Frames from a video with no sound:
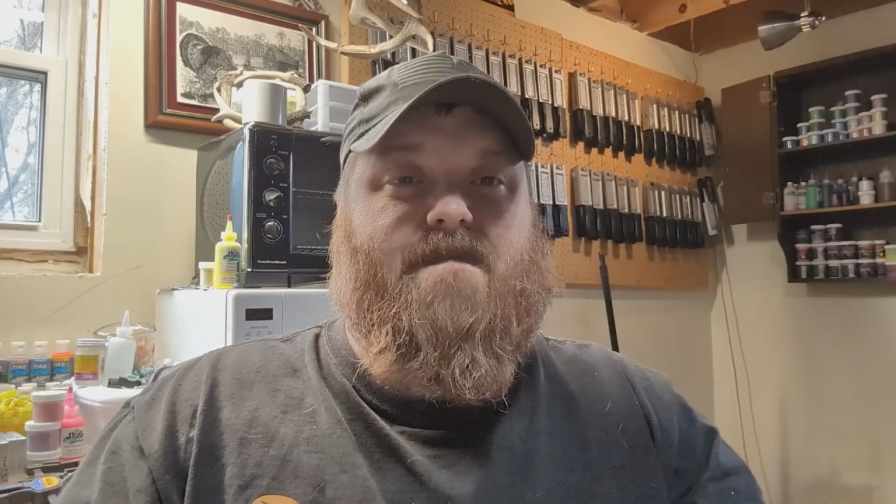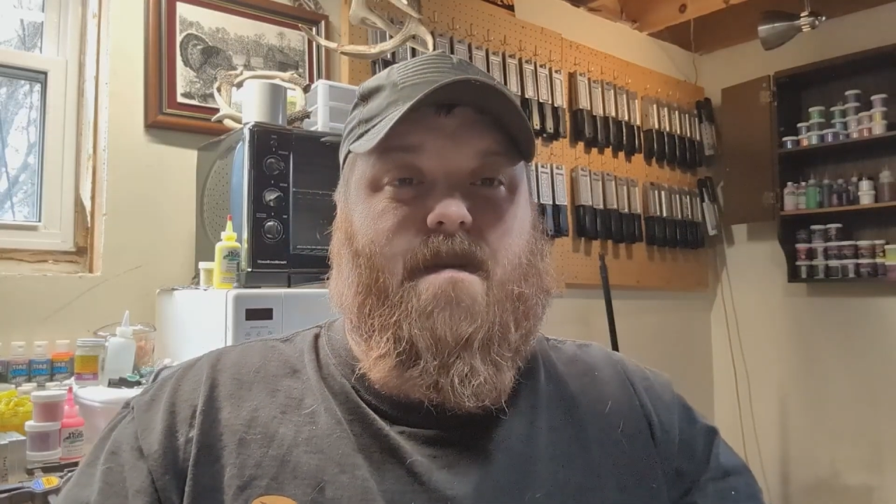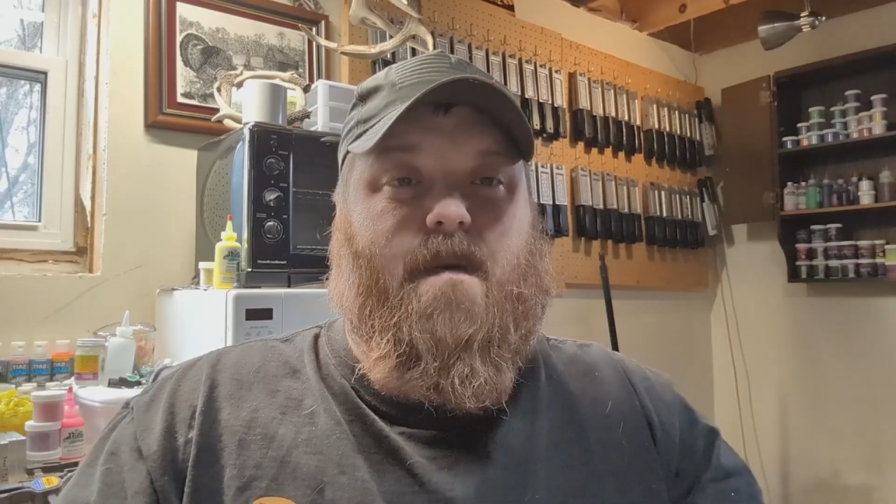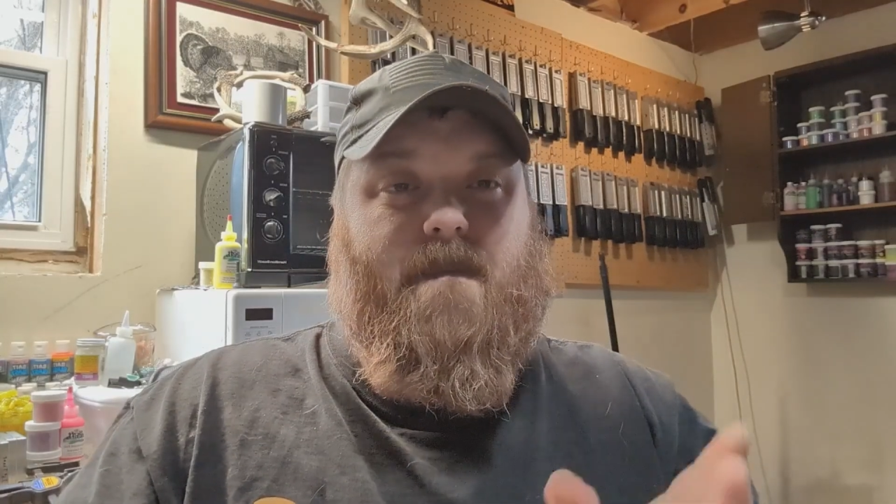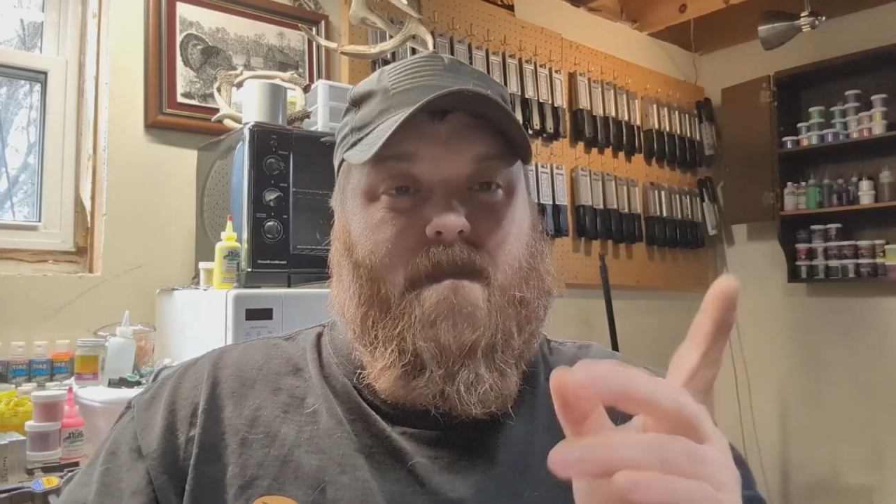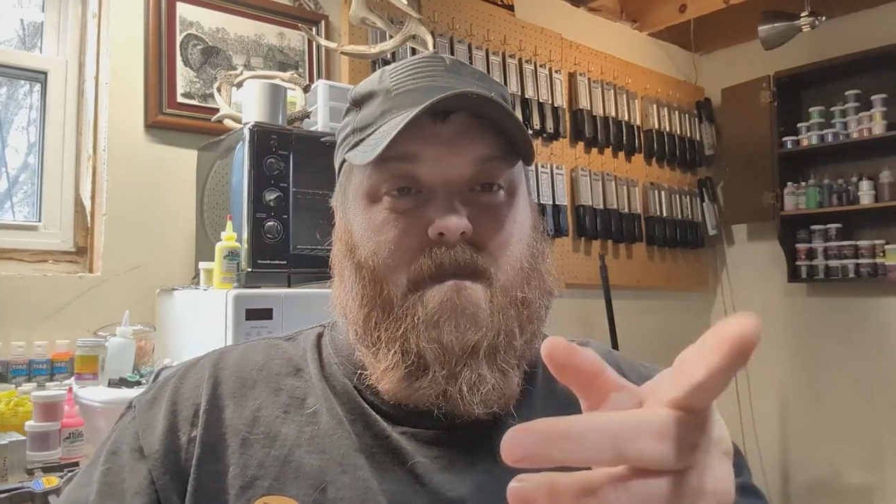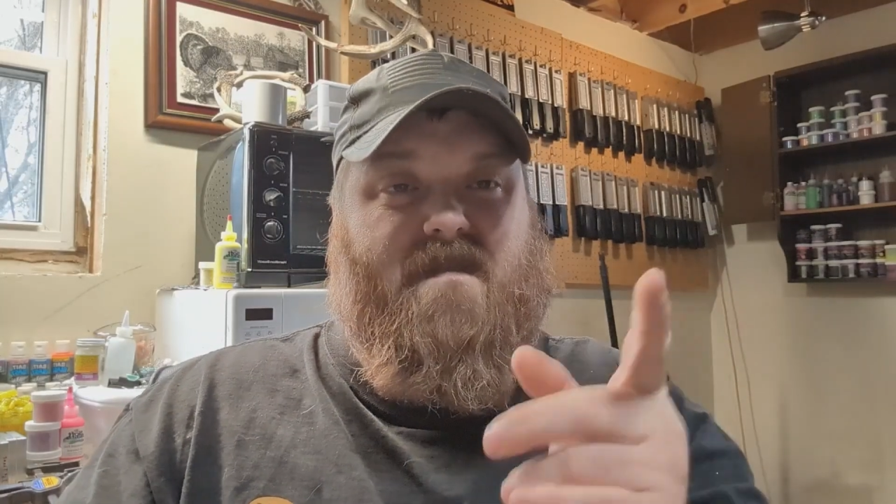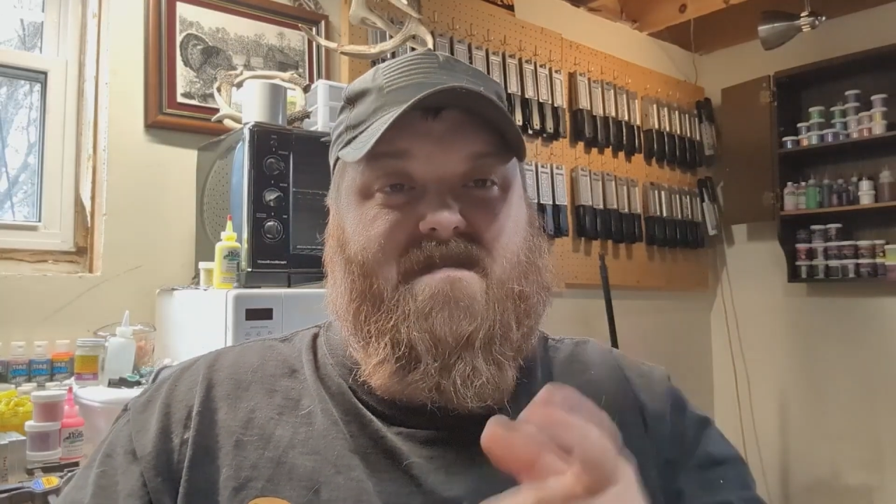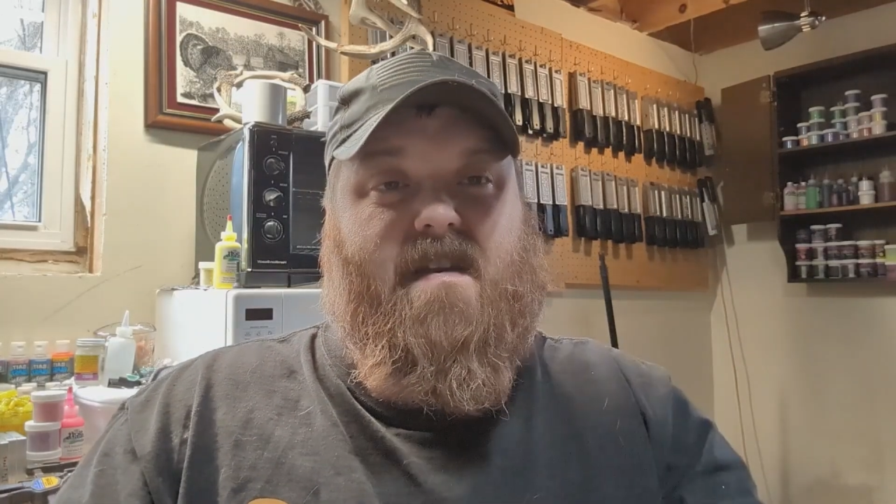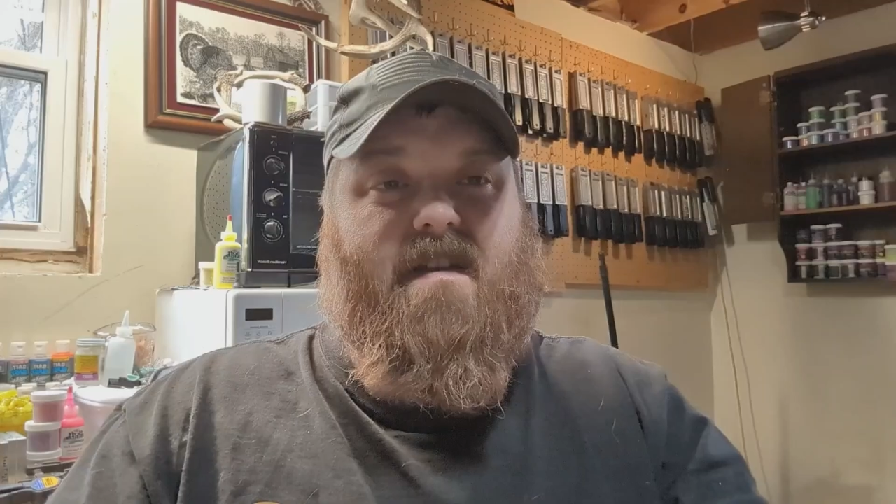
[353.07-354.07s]
So
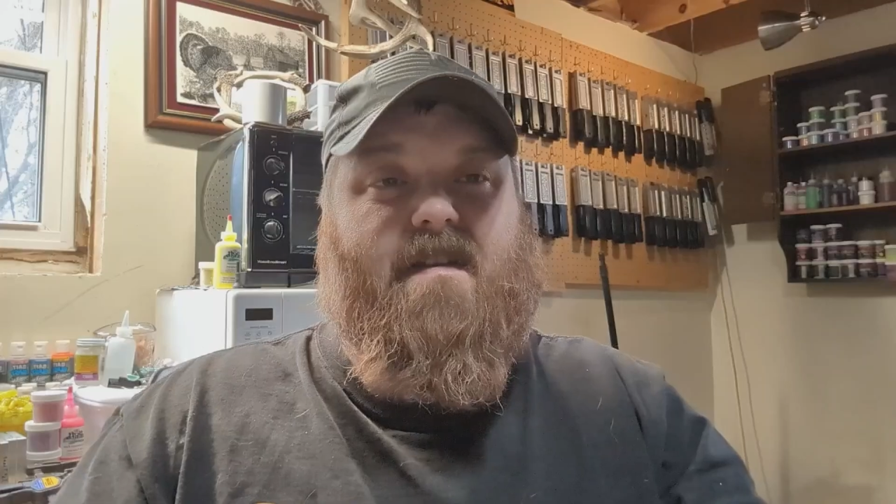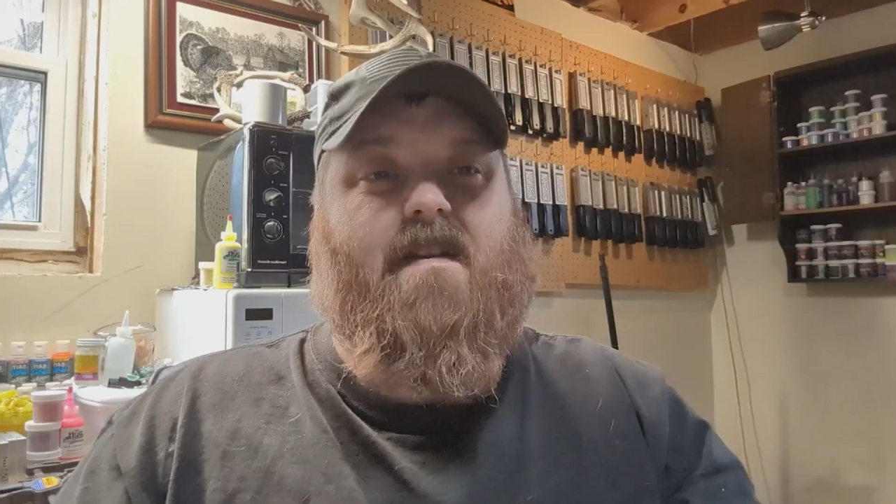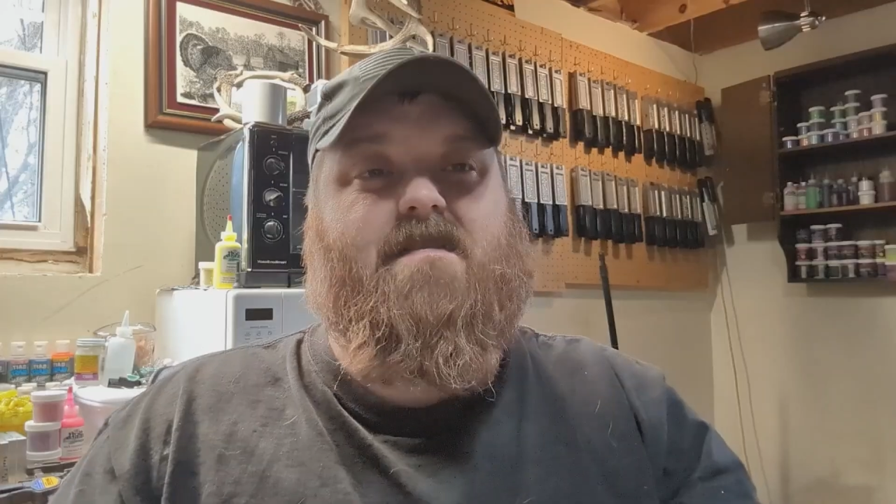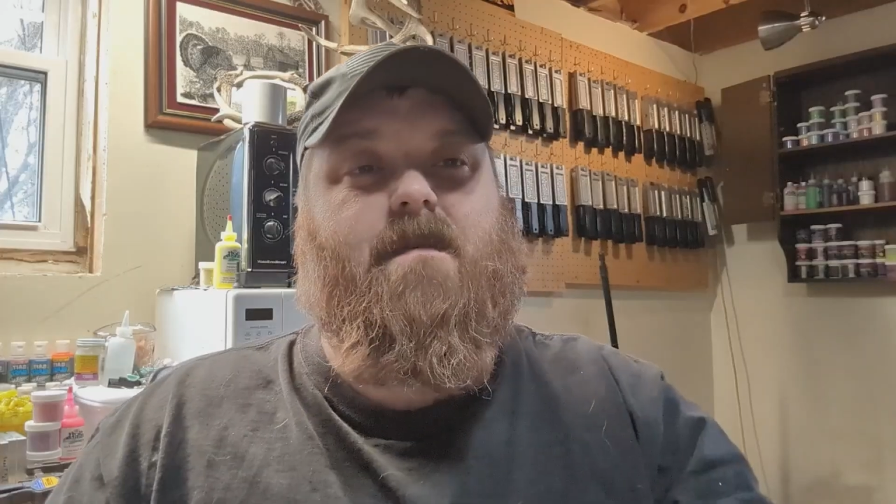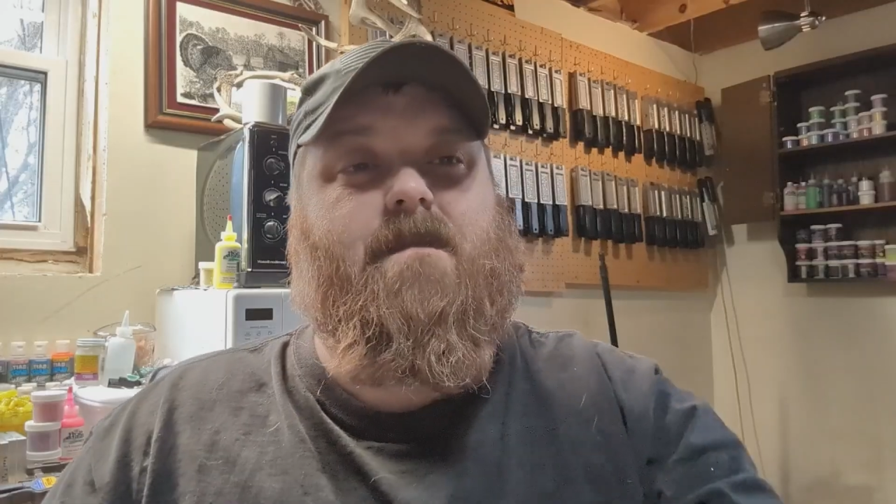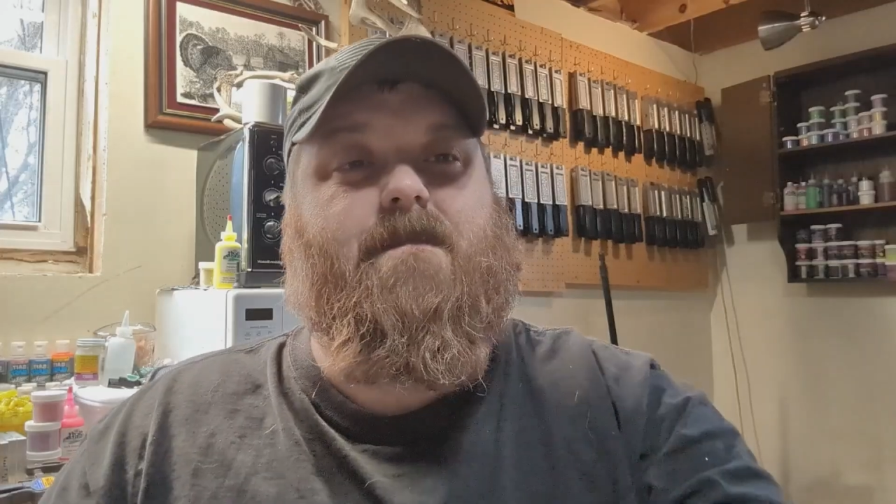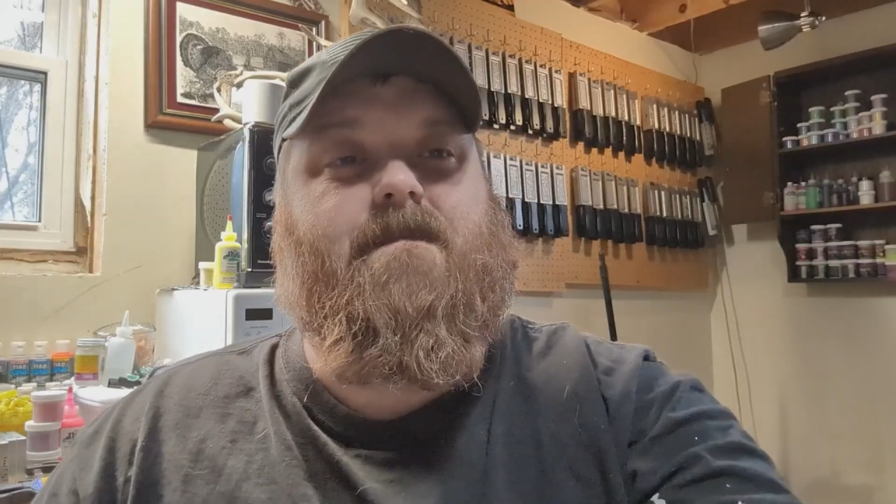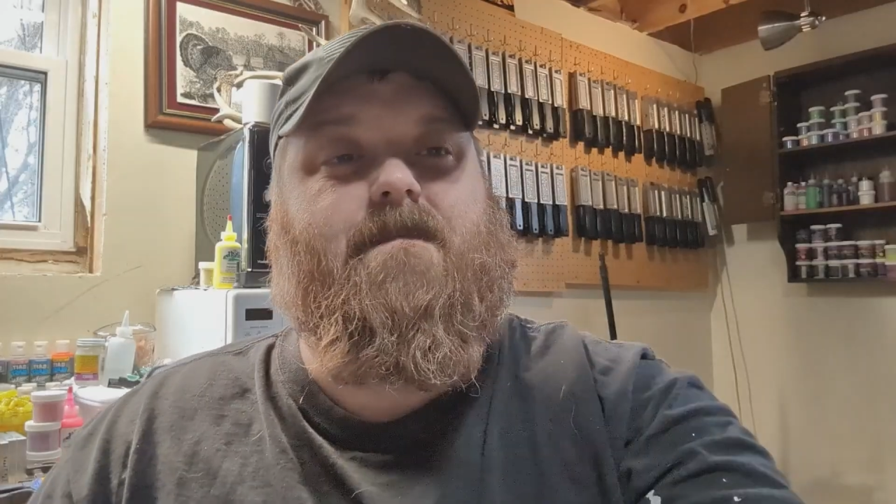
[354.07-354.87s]
we'll see you on the next one.